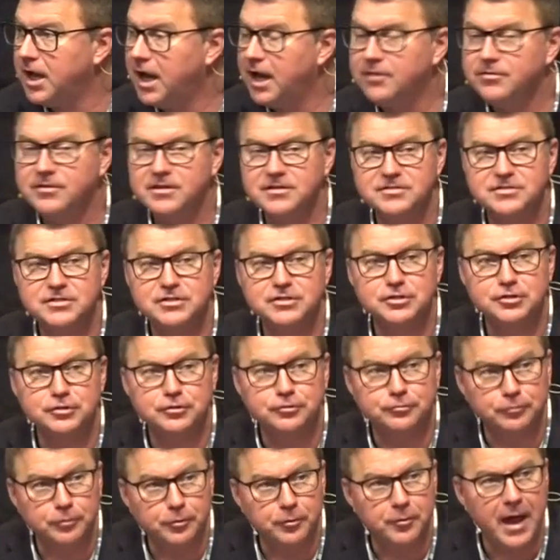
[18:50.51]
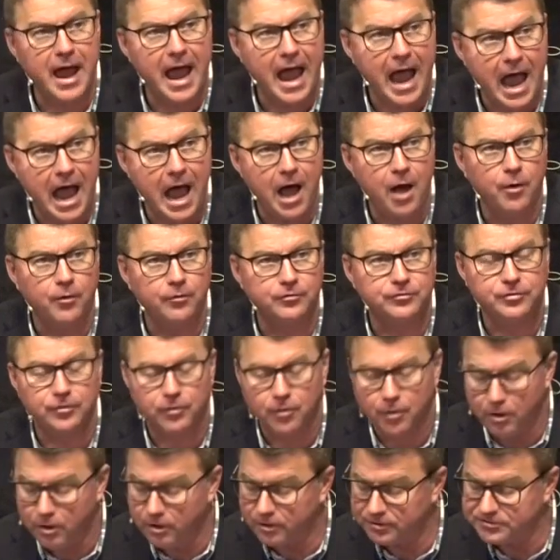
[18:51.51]
And this is throughout
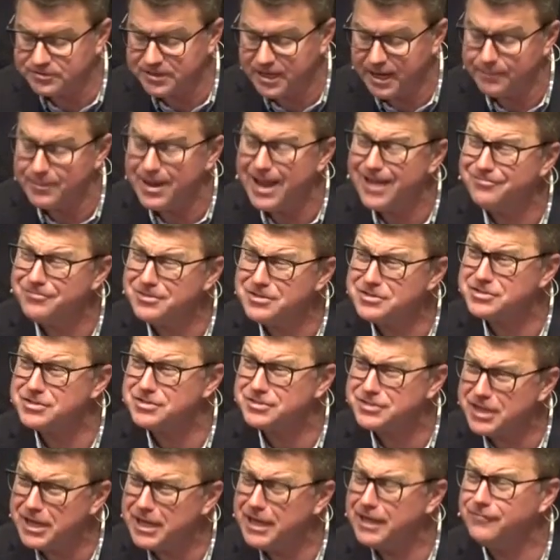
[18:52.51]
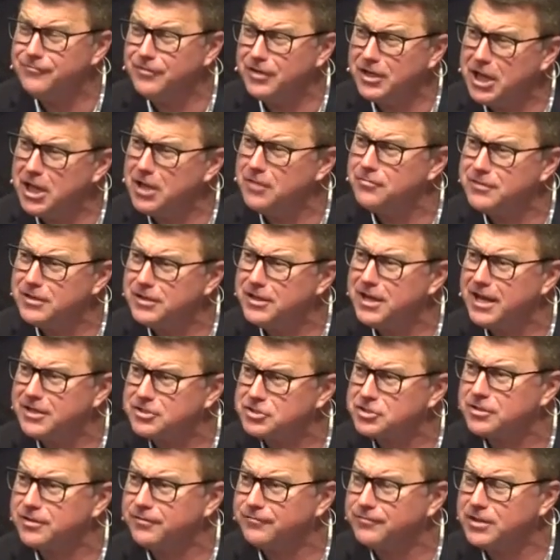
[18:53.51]
all time. And this is even in the
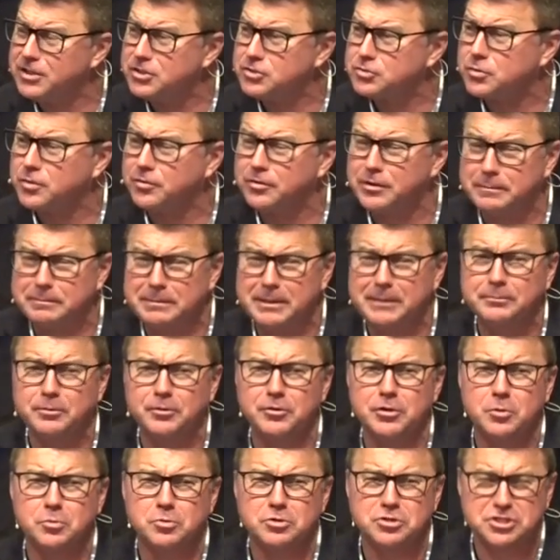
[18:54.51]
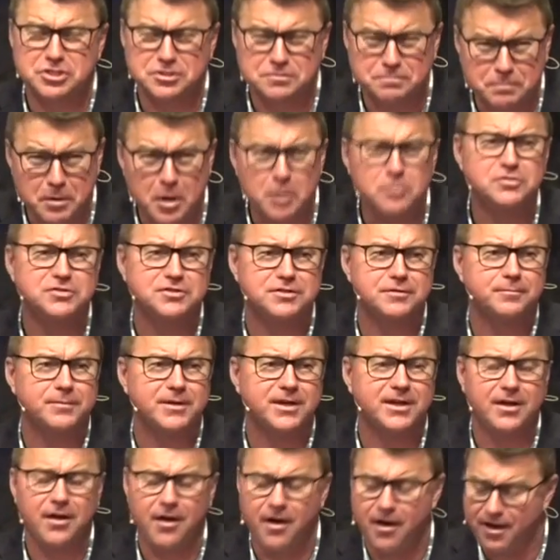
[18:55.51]
nation of Israel, the people that were supposed to
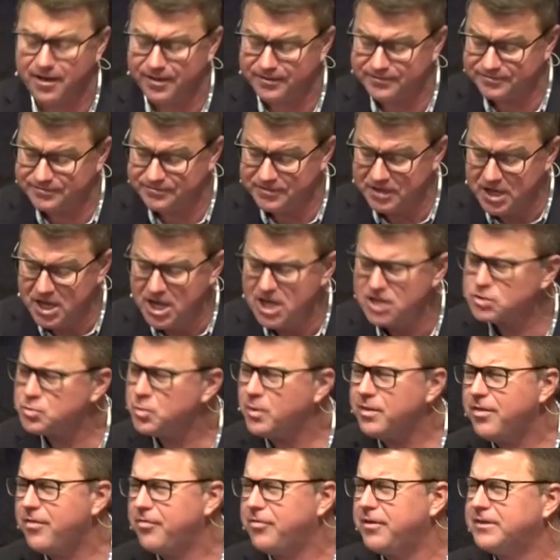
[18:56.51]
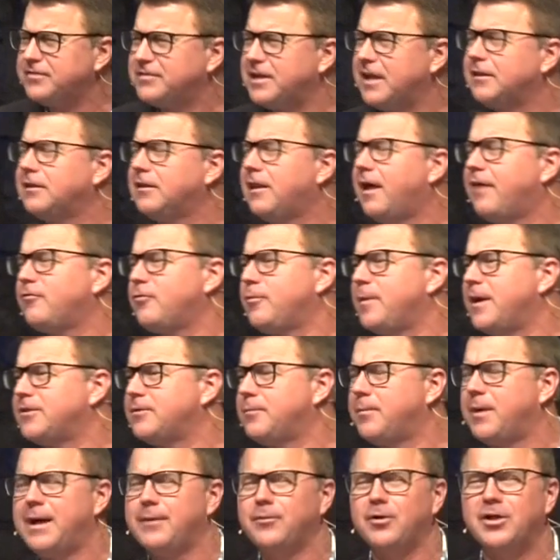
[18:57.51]
be God's. It's one of the things I love about
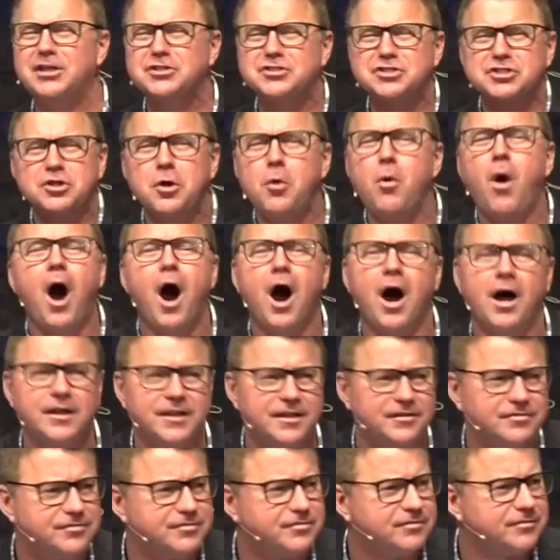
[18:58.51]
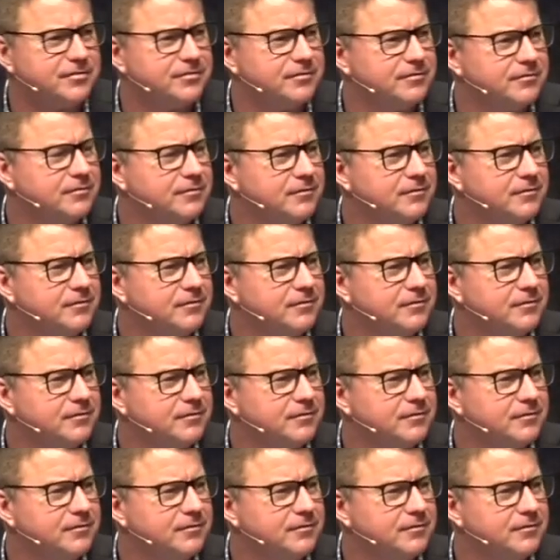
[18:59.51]
the Bible, it's so honest.